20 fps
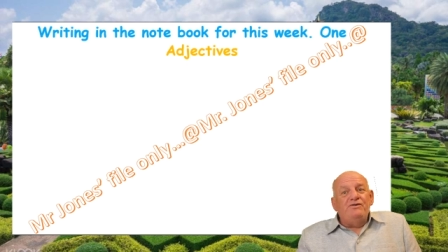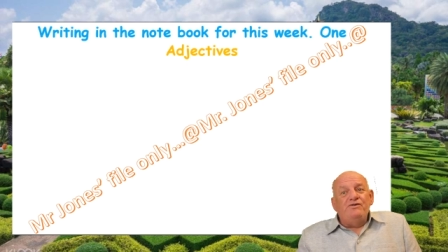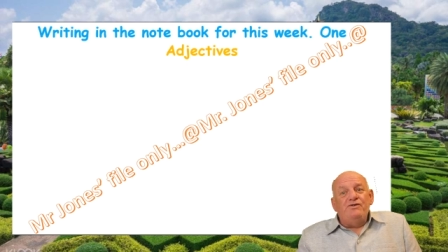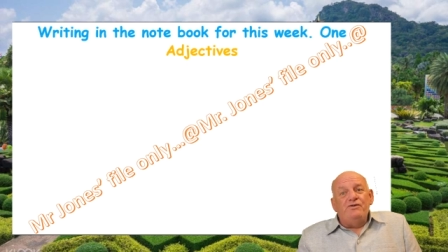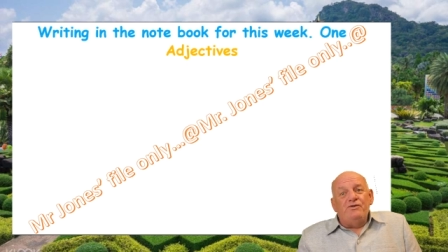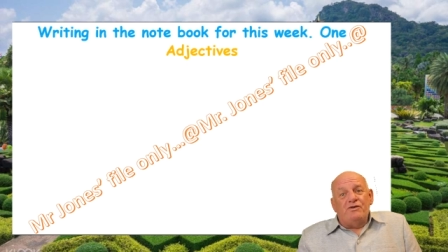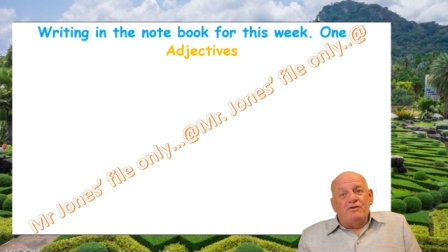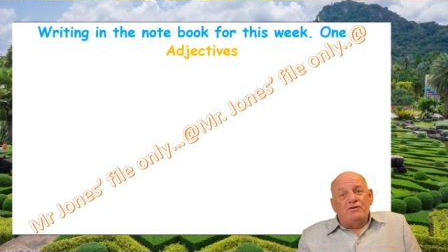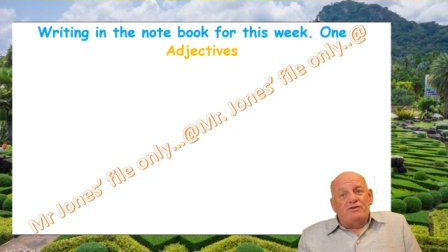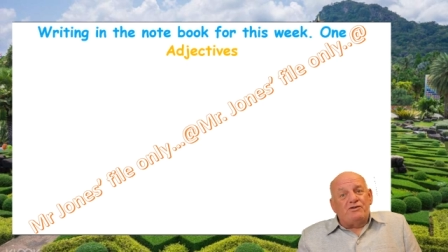
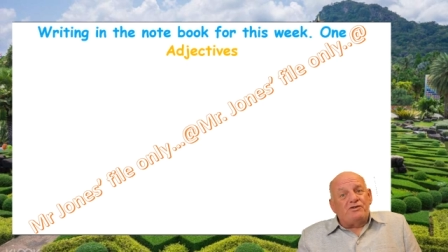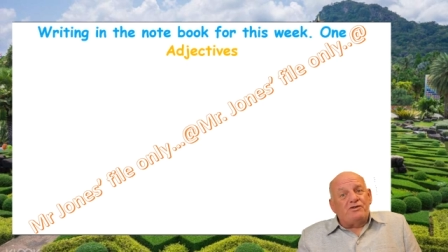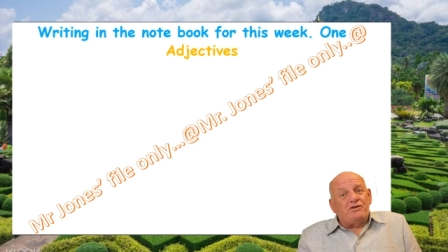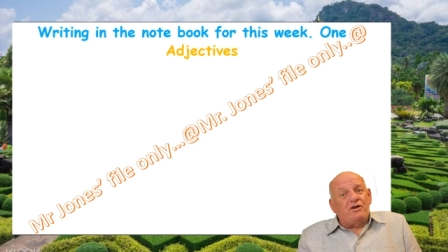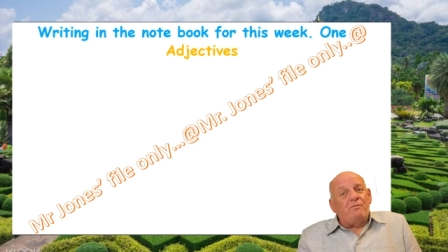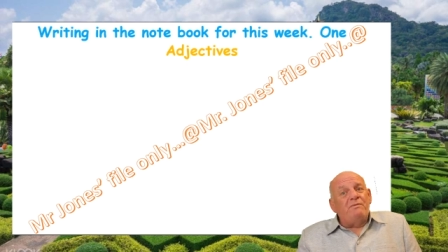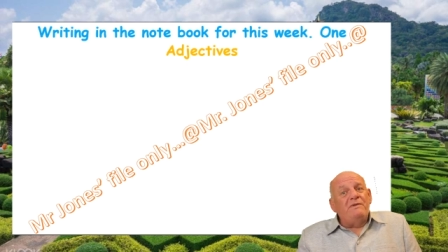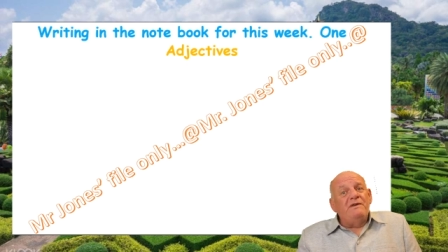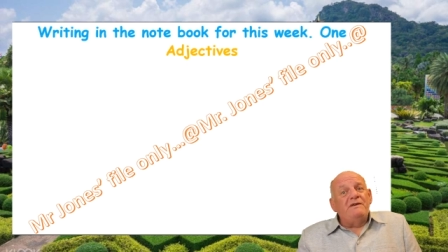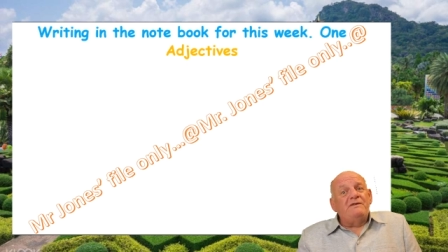you can
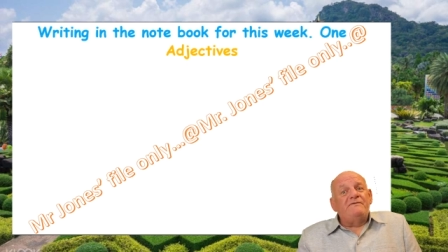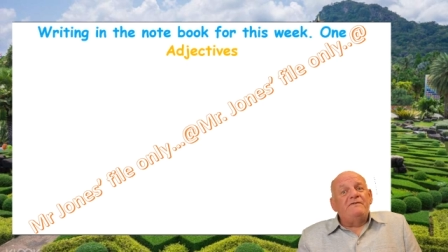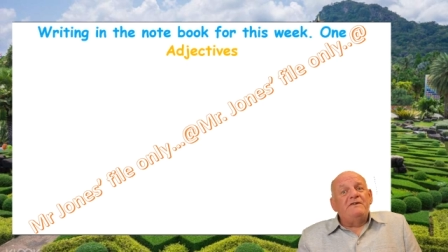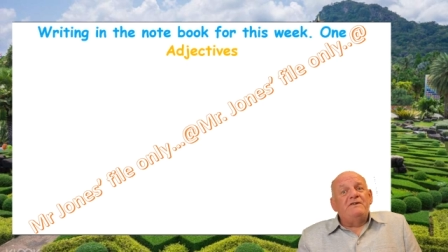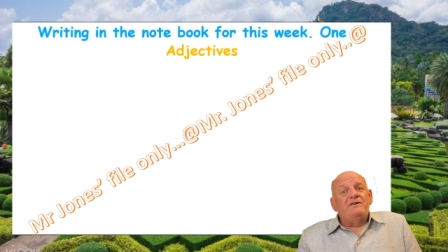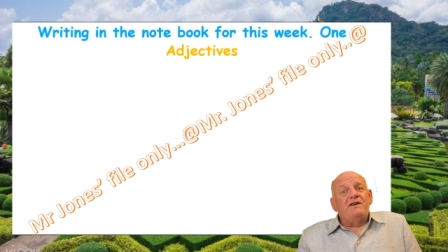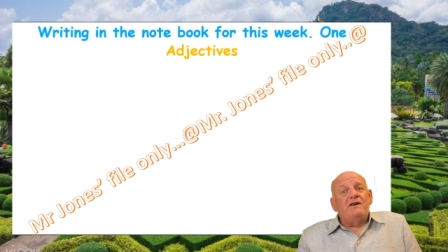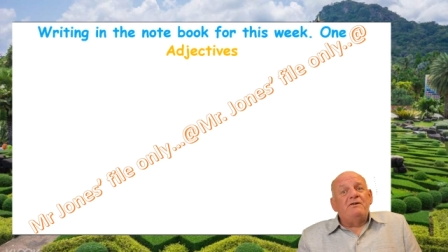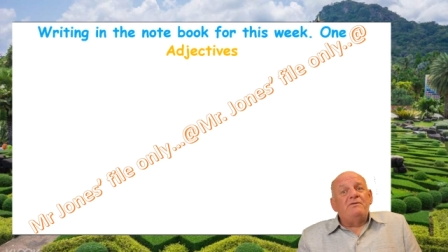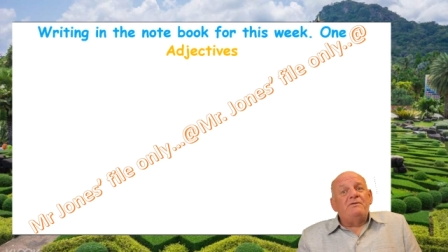stop this
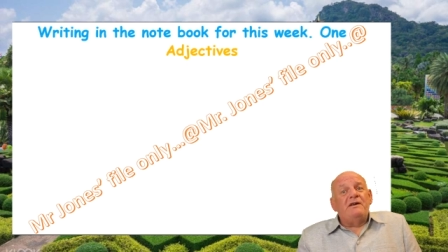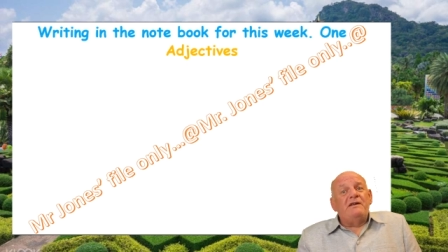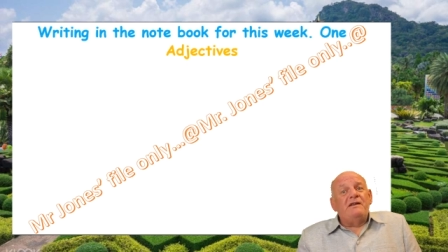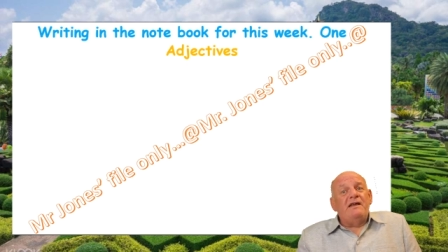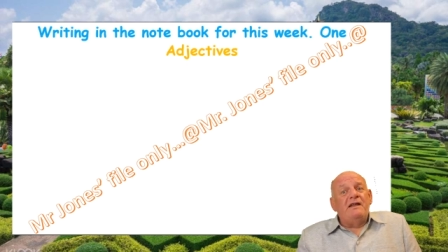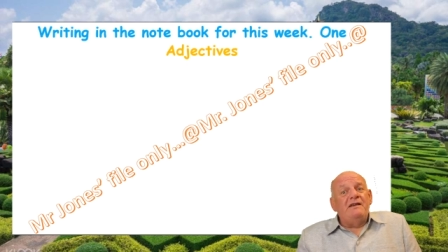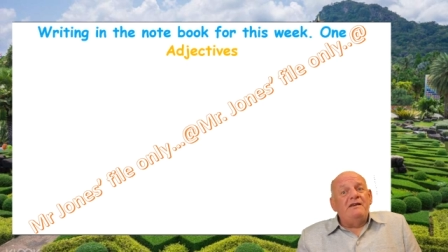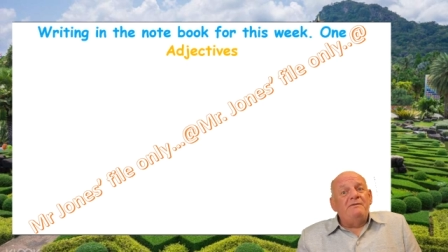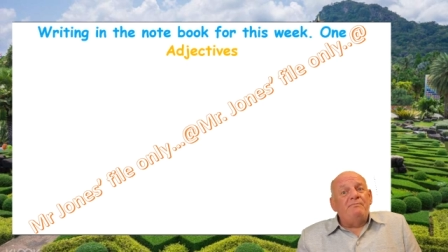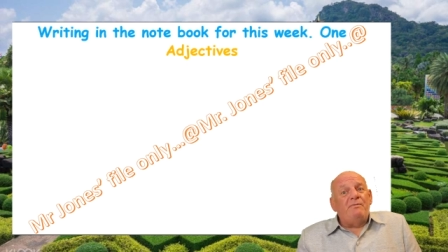video at
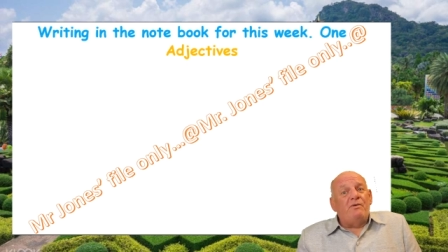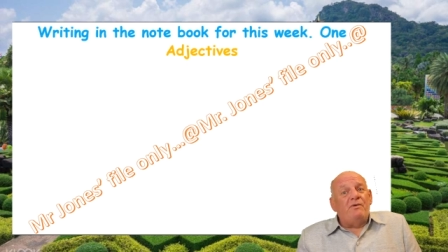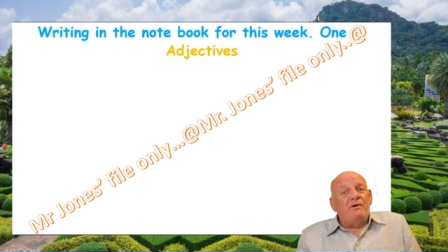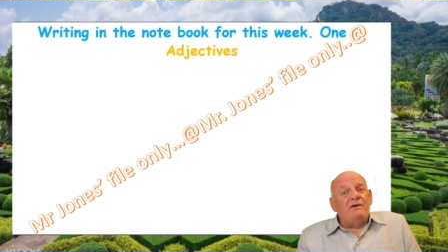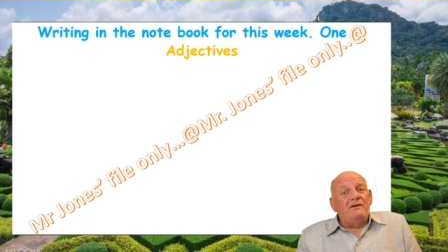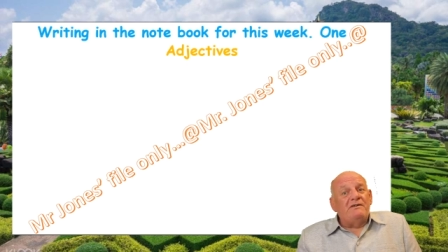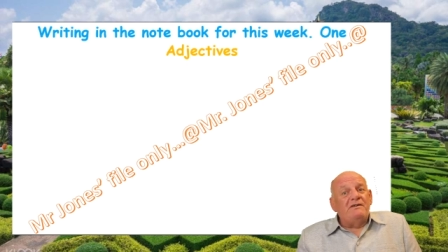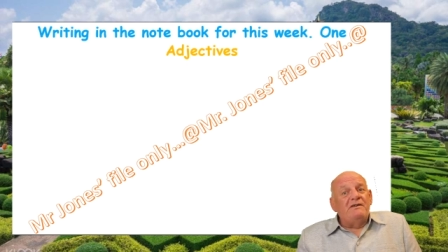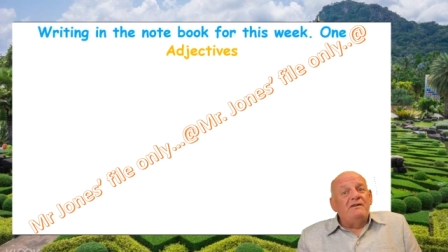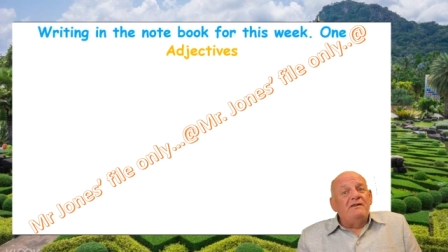any
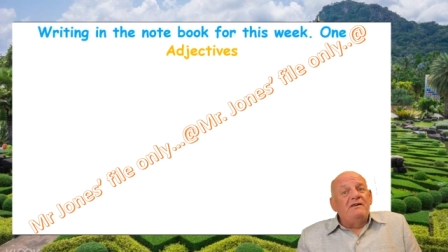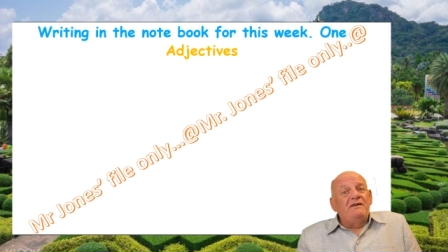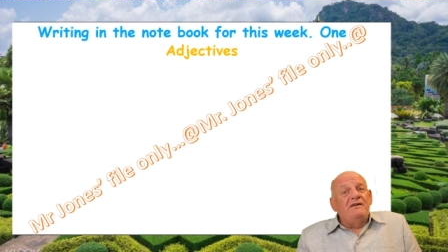point